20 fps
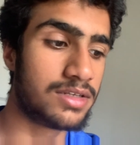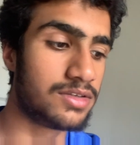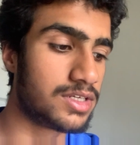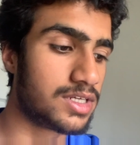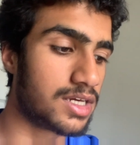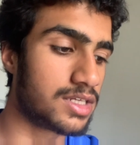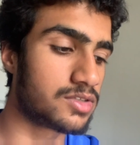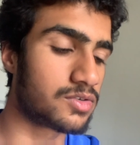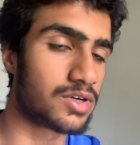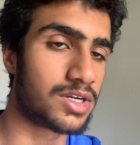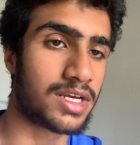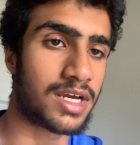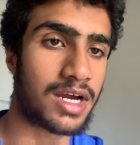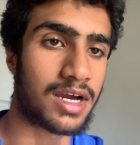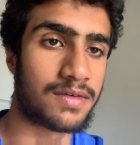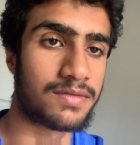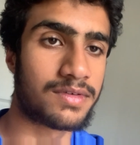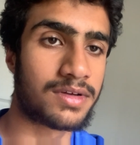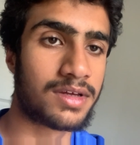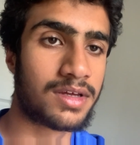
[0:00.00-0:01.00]
You guys already
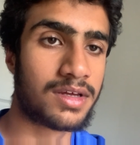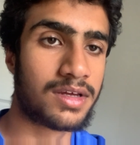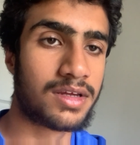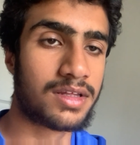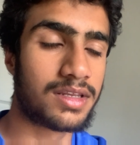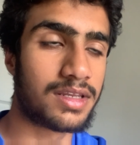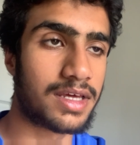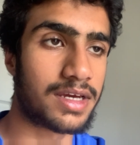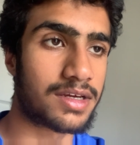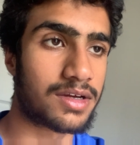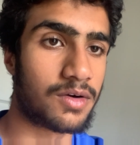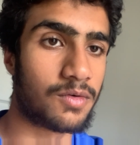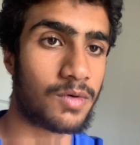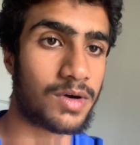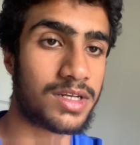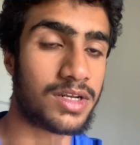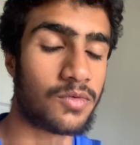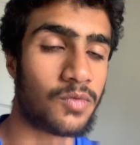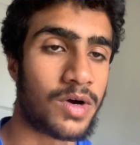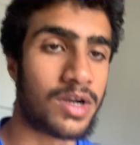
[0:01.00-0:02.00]
have like
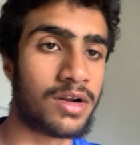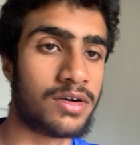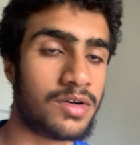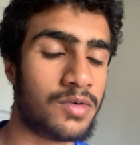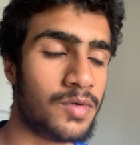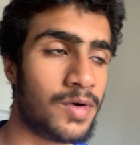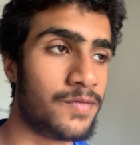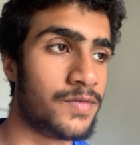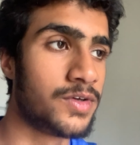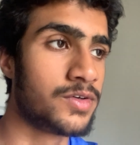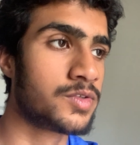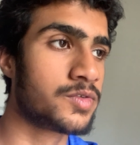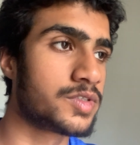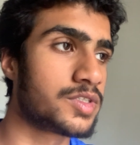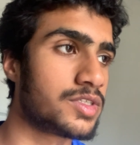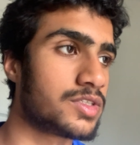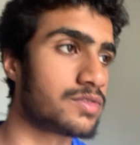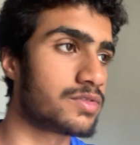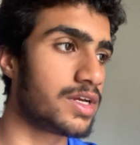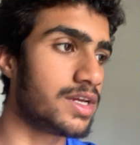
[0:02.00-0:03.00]
100 reviews, which
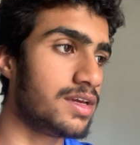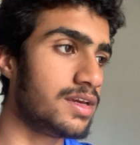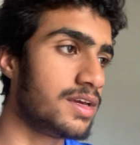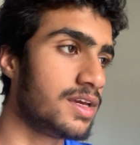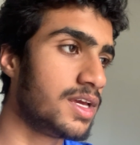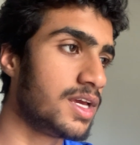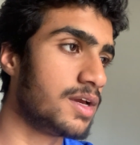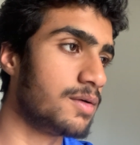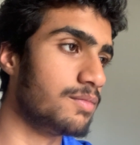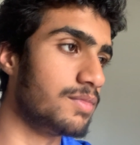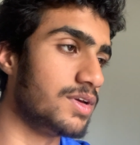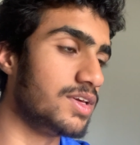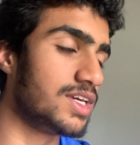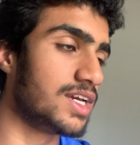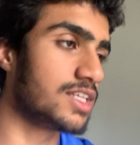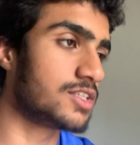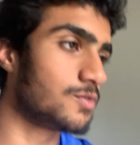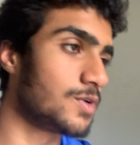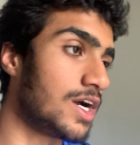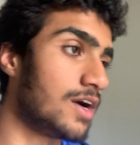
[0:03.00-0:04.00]
is great, but you
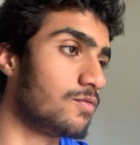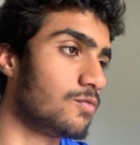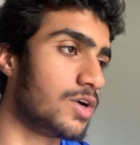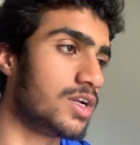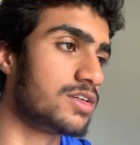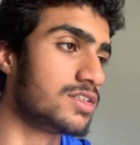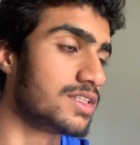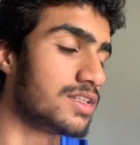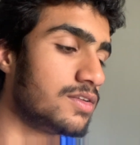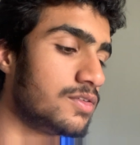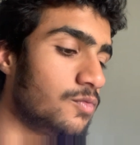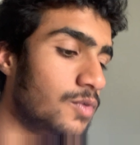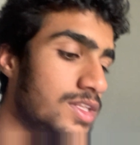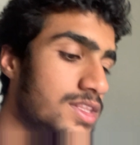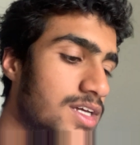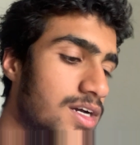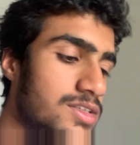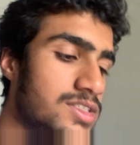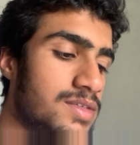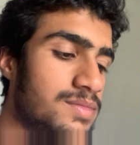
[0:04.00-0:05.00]
guys will have
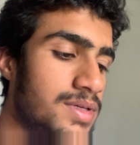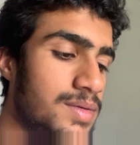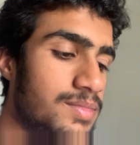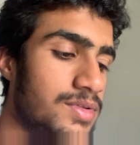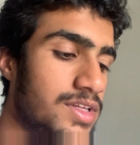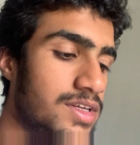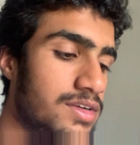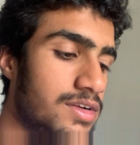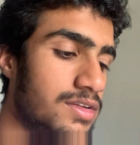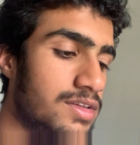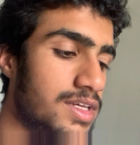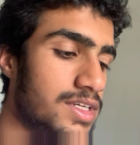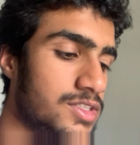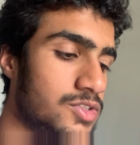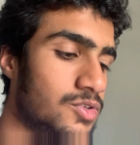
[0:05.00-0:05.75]
1,000 people in your list.